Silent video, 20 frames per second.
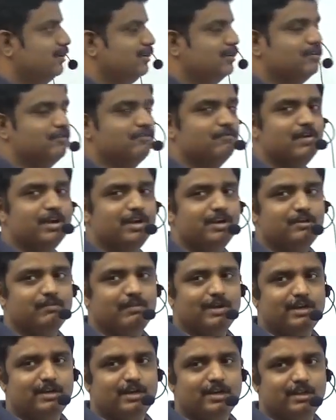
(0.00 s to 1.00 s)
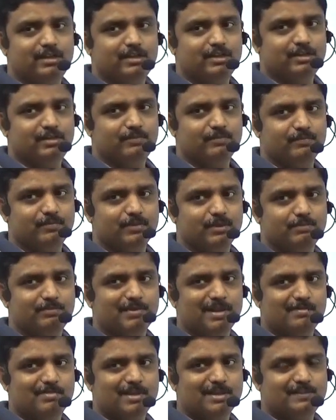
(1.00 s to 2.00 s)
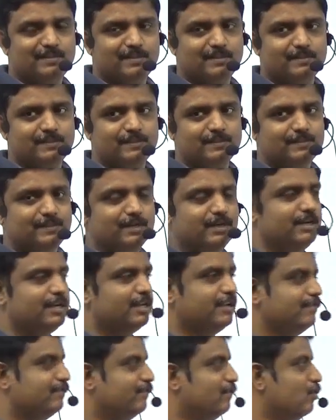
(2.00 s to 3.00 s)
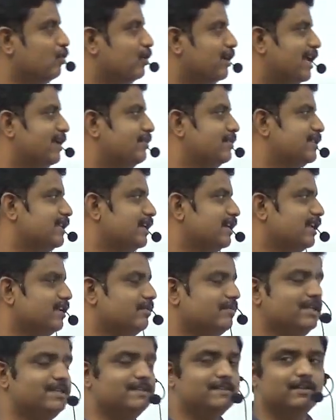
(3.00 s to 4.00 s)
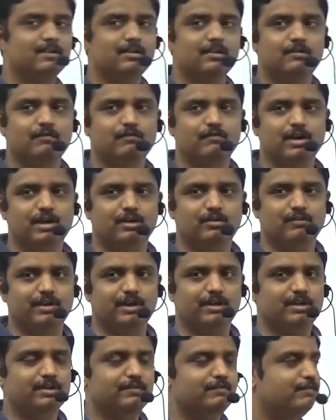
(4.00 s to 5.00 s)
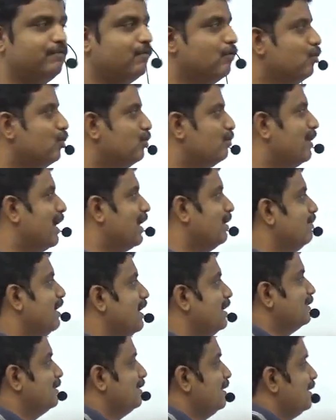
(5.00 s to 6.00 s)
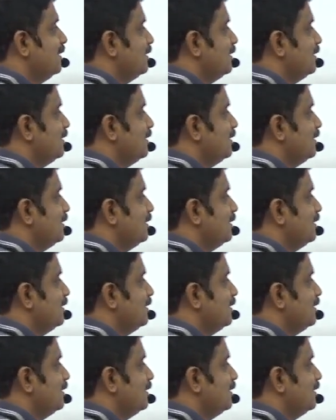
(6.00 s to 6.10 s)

120 degree. Pi by 6 is 30. 4 times 30 means 120. 4 pi by 6,